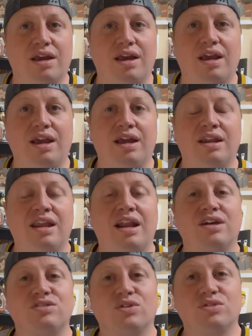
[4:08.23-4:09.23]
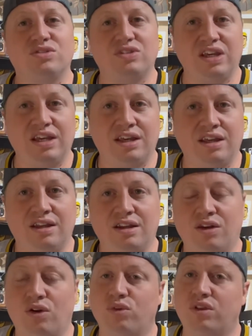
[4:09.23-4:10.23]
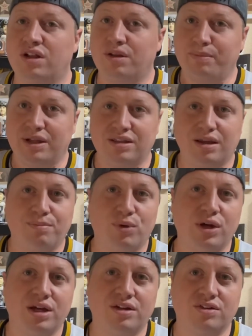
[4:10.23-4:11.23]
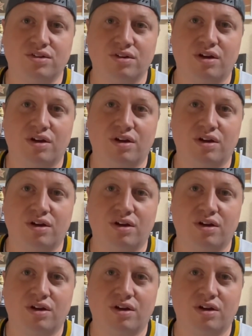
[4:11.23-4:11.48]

And then I start seeing, you know, the Clemente Bridge.